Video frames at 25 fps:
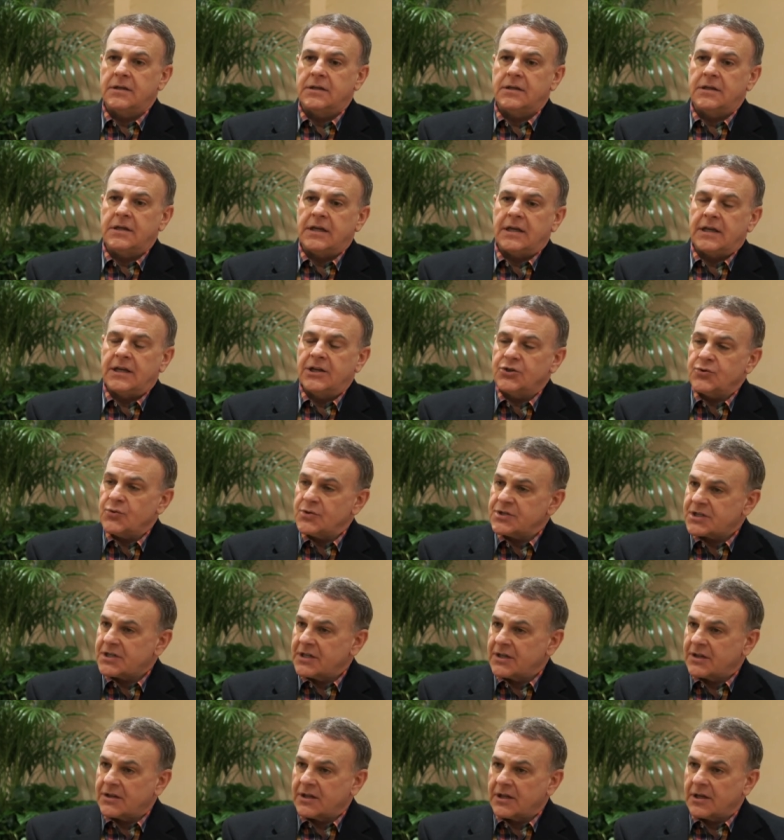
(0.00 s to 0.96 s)
The
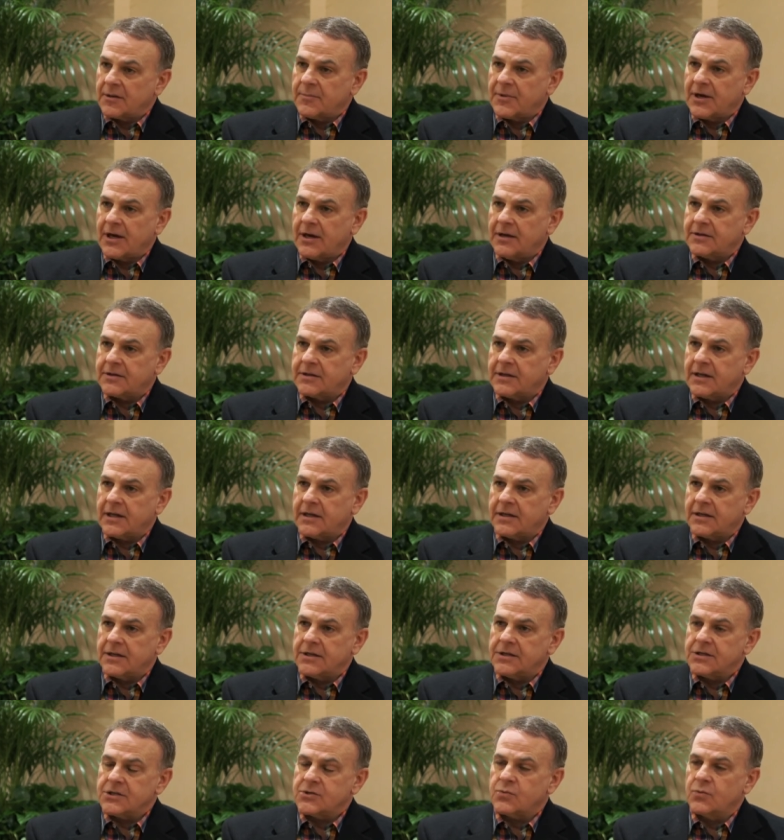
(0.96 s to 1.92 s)
interesting thing about that
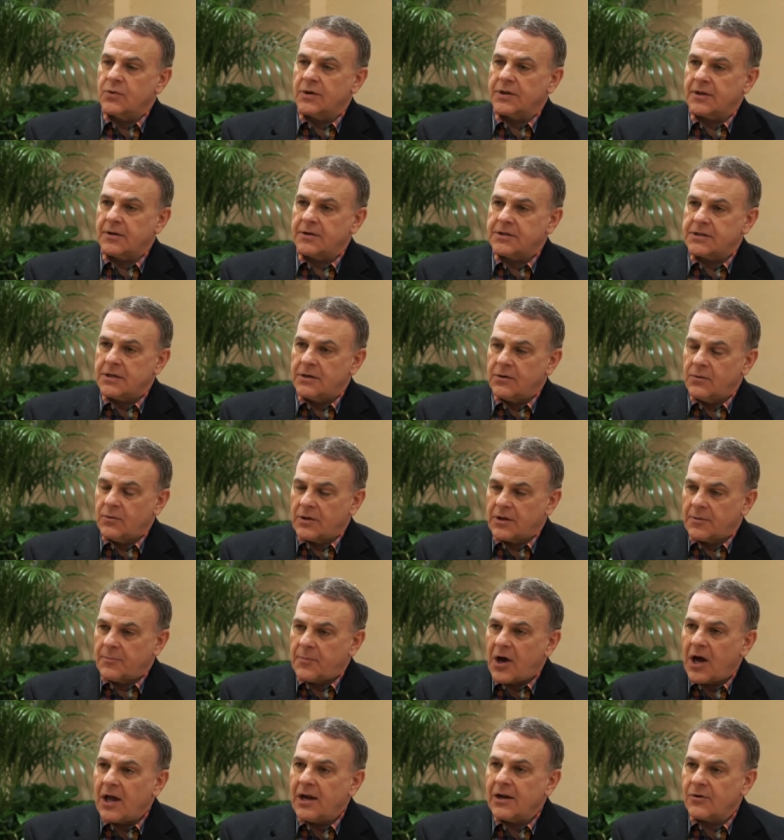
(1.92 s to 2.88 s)
is with a, with a
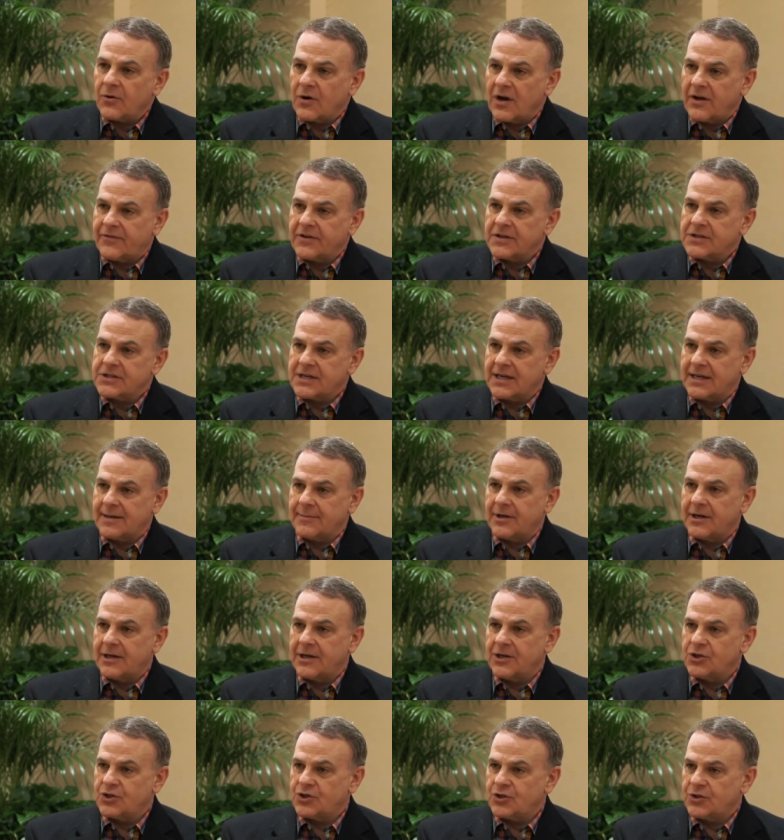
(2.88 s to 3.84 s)
polygraph
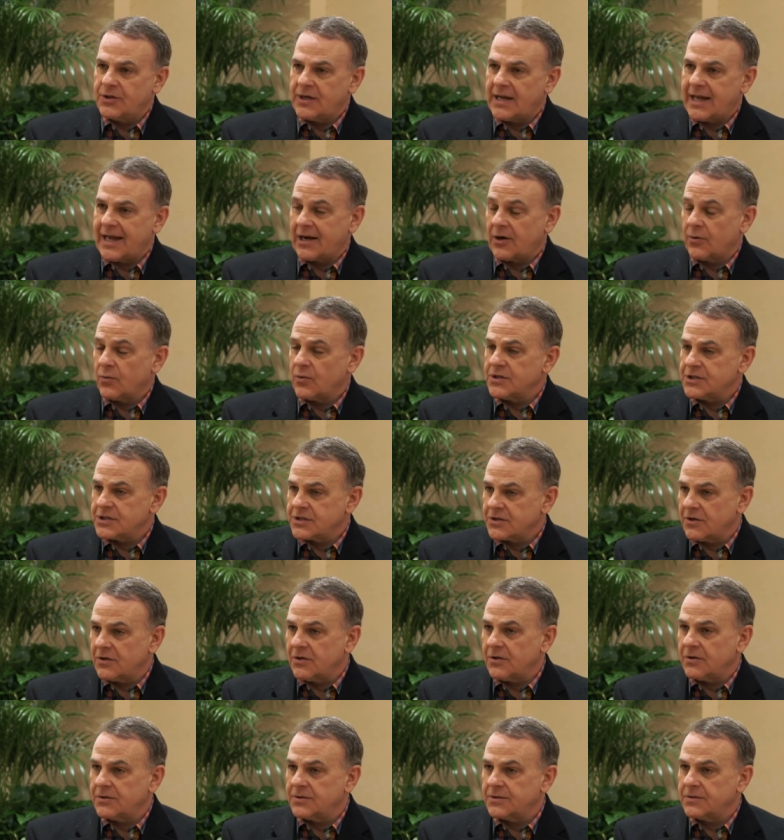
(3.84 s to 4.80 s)
examination and a
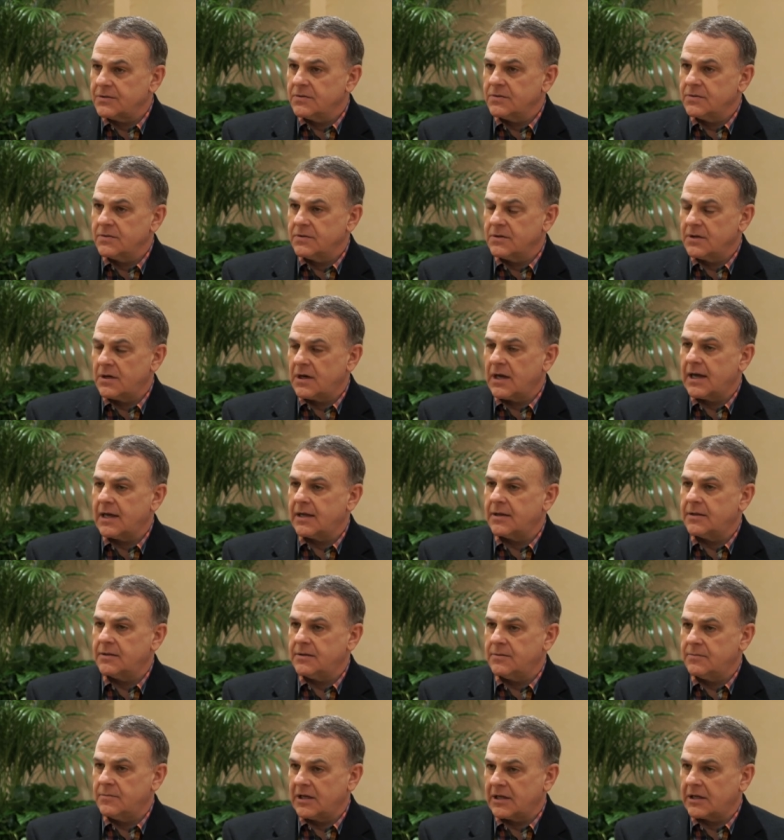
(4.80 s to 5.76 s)
result that
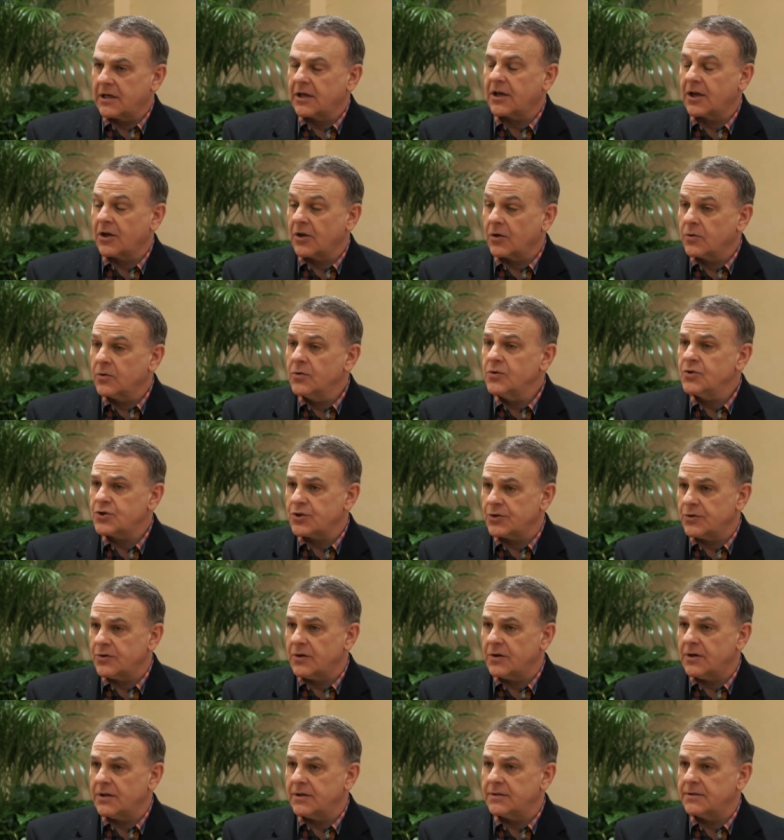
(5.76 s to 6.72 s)
I make a conclusion
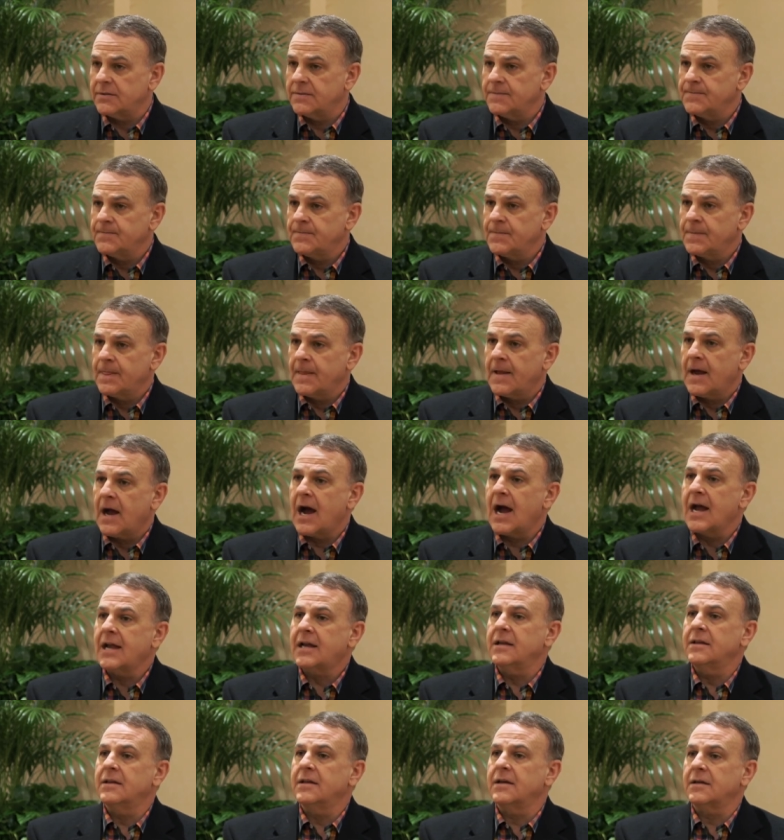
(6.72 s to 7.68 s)
on,
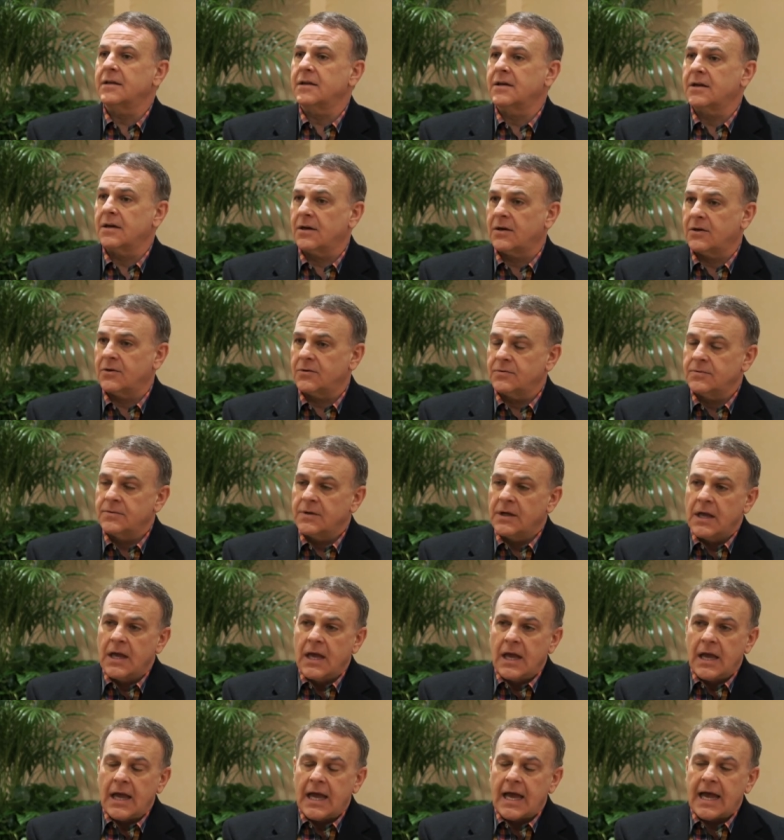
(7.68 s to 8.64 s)
I can then go
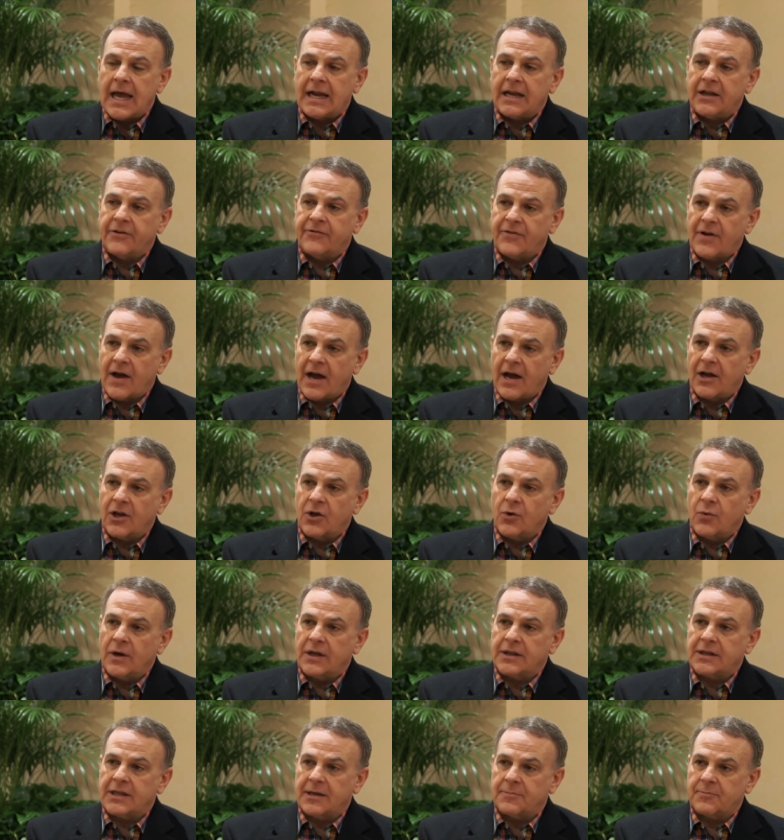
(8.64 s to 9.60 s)
and
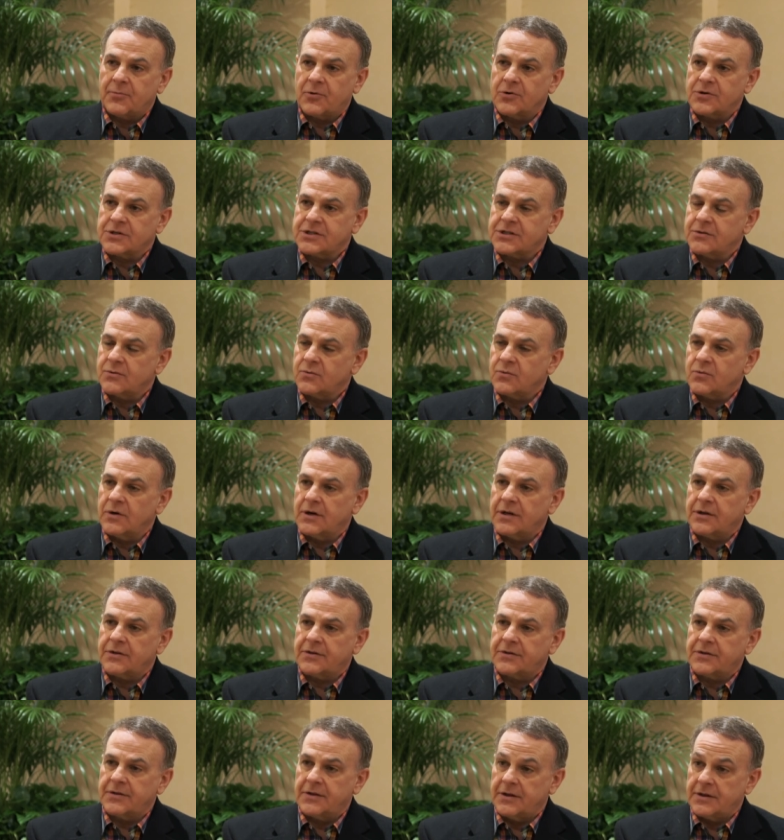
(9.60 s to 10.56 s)
evaluate that person
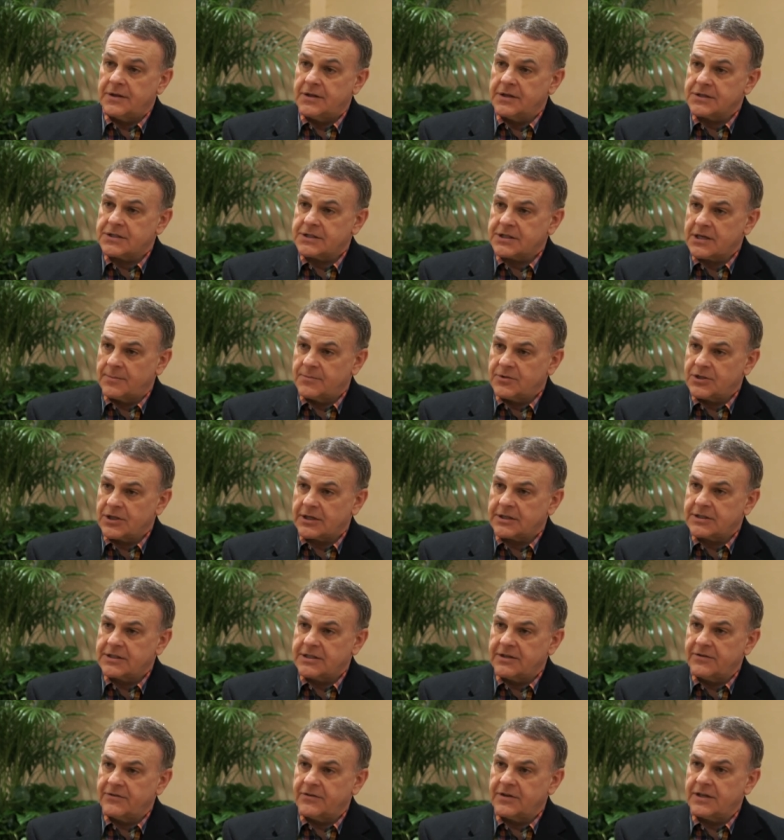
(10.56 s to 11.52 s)
with the
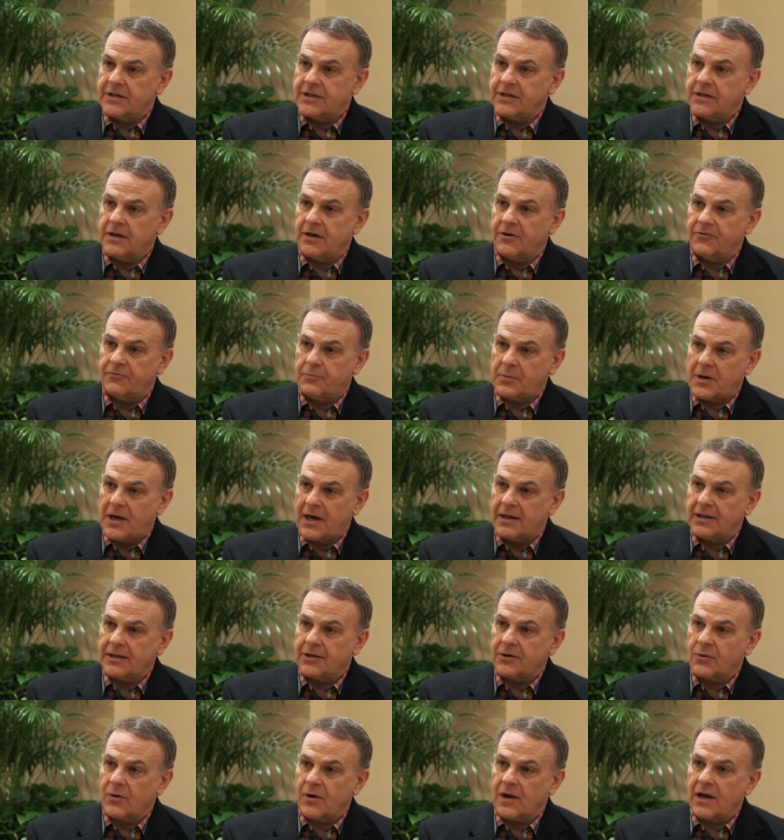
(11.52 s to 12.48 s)
subjectivity of
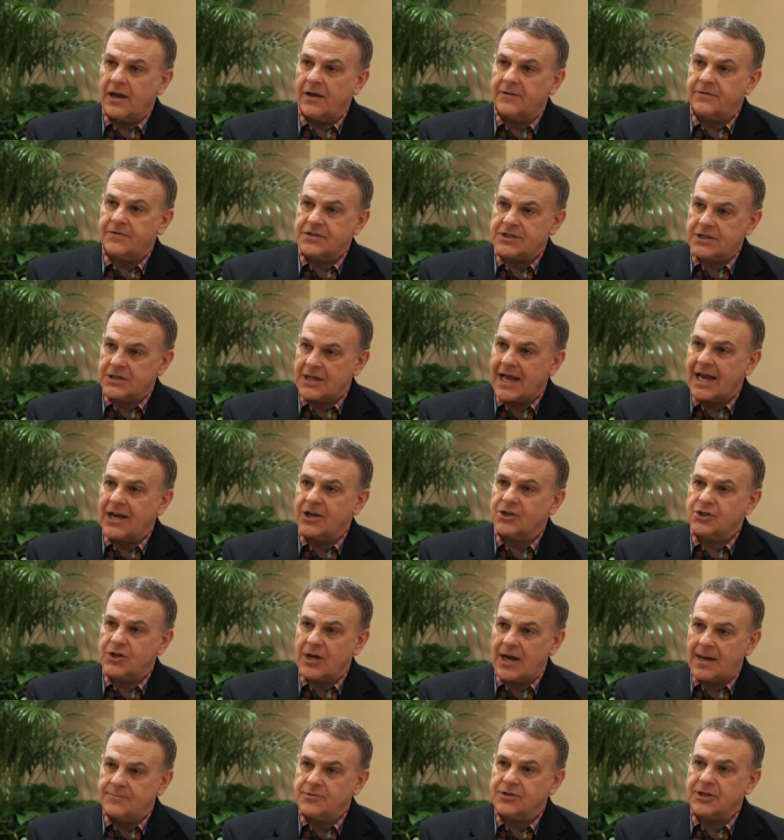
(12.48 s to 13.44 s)
polygraph
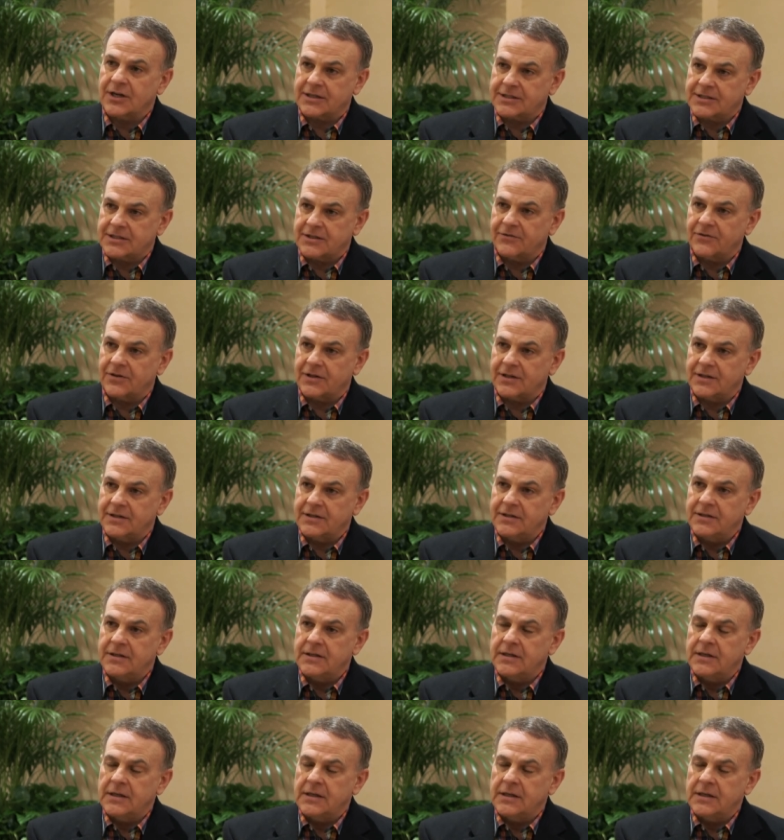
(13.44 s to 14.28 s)
slash objectivity,